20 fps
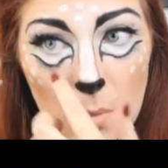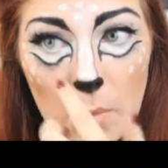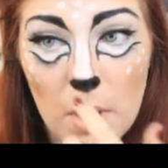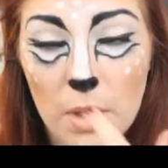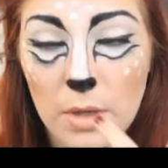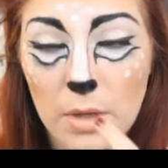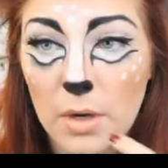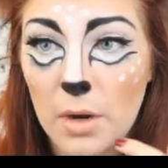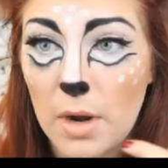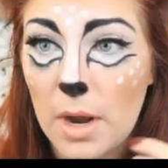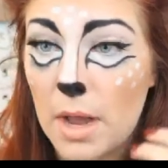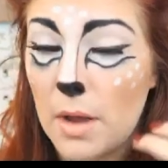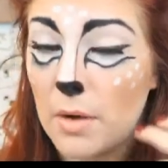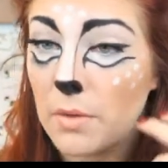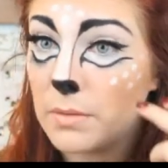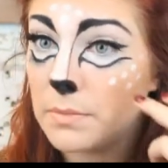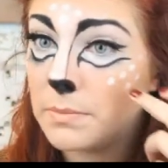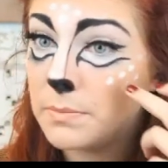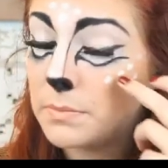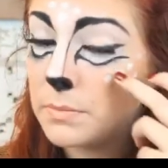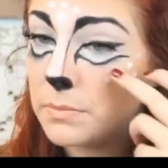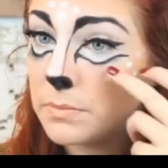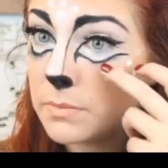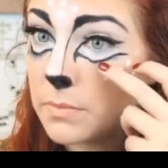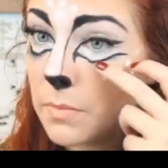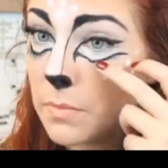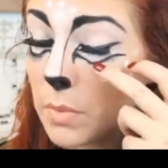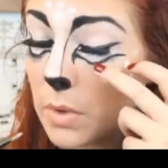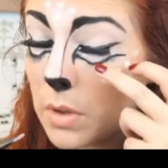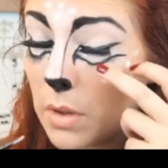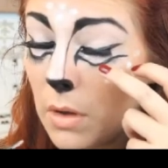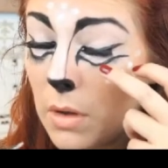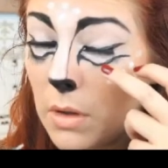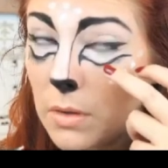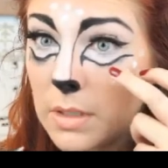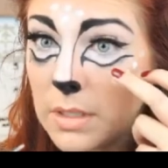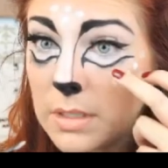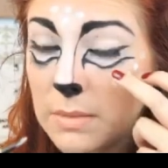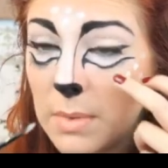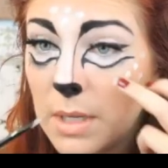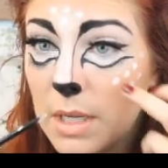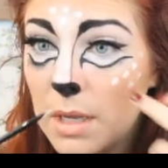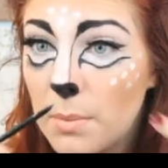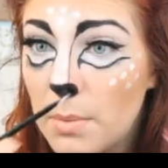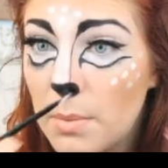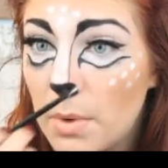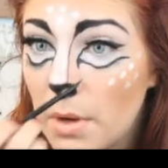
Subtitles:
while you're out with all this makeup